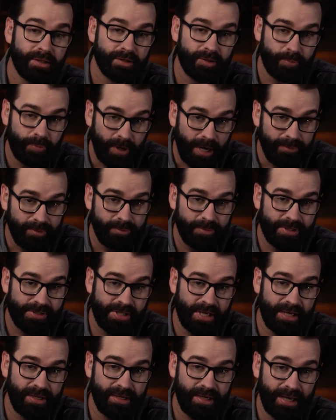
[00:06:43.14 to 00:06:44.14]
The problem is
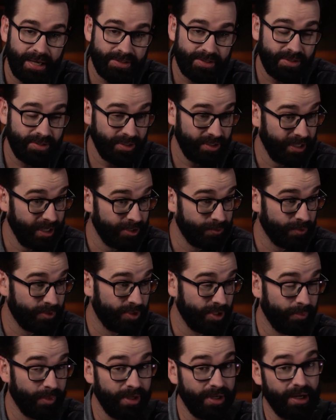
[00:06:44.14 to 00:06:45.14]
that, as is the case with
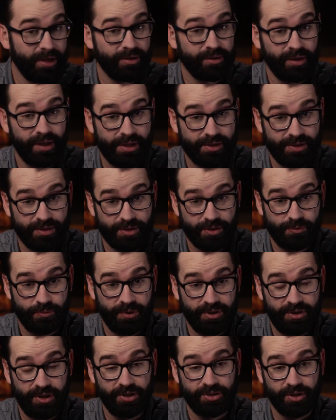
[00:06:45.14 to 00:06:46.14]
so many other lessons
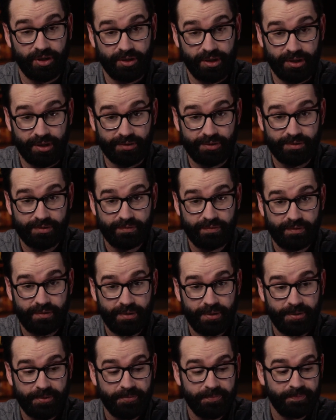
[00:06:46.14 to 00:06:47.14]
we teach our kids,
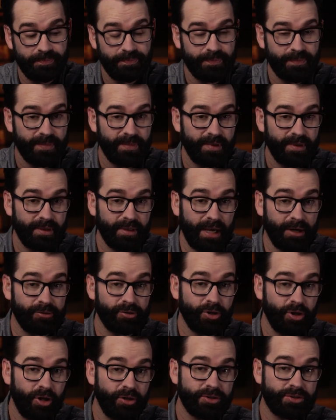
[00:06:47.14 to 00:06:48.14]
our
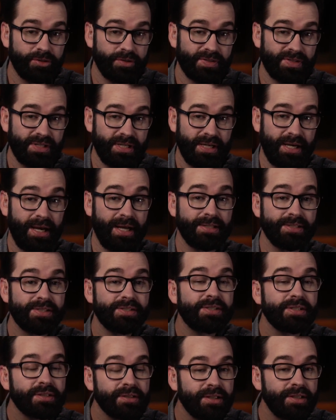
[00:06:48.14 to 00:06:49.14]
culture is
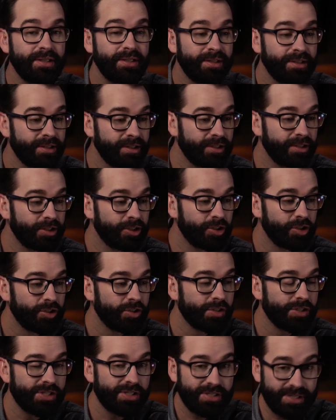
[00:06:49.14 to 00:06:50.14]
constantly
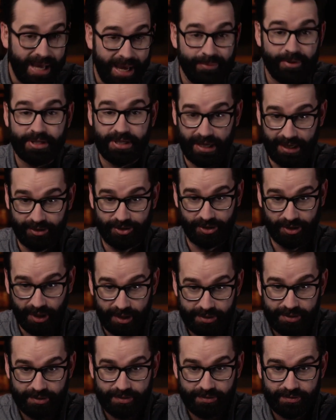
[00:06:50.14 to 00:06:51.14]
sabotaging
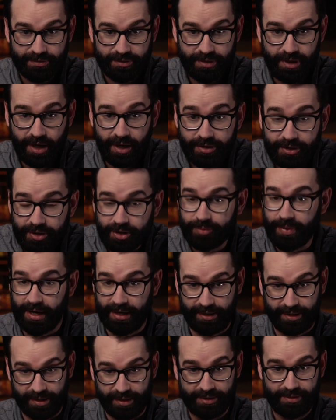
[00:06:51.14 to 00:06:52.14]
us,
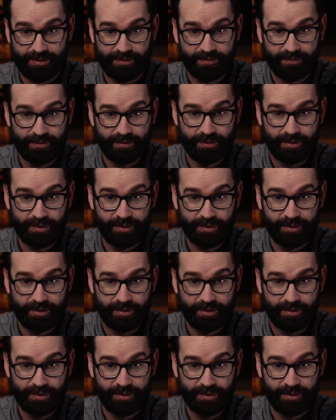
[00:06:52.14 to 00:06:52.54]
undermining us.